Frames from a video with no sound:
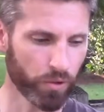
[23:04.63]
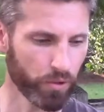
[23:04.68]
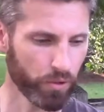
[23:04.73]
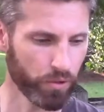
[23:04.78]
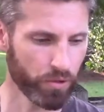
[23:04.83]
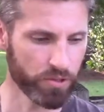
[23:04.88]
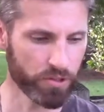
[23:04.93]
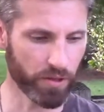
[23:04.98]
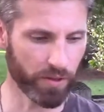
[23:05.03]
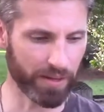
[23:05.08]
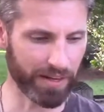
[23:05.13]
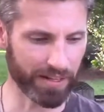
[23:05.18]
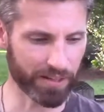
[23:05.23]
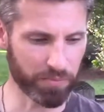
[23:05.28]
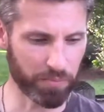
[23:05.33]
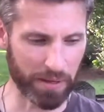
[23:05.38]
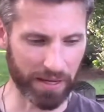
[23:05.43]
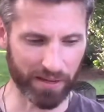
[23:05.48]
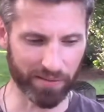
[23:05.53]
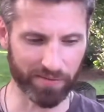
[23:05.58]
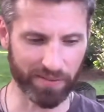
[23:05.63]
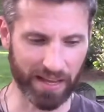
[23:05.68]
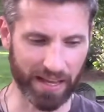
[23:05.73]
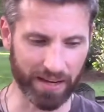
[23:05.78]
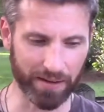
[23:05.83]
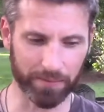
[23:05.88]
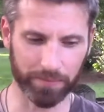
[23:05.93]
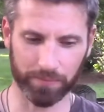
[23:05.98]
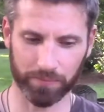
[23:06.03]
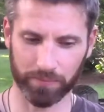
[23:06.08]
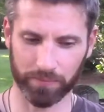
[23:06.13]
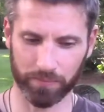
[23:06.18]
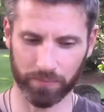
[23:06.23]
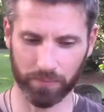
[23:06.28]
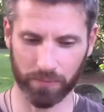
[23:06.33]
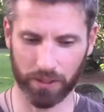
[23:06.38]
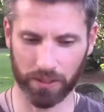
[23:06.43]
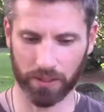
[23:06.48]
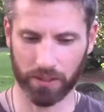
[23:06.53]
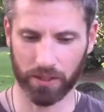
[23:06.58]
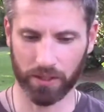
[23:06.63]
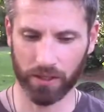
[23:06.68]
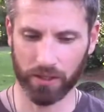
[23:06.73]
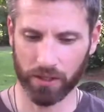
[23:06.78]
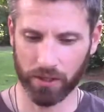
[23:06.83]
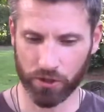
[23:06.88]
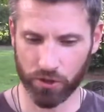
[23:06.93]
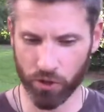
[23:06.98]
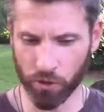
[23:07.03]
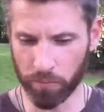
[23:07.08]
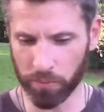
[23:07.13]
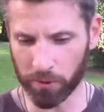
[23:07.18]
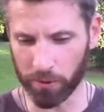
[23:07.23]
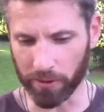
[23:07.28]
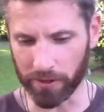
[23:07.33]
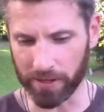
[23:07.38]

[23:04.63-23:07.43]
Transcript: So the next big event, Jupiter in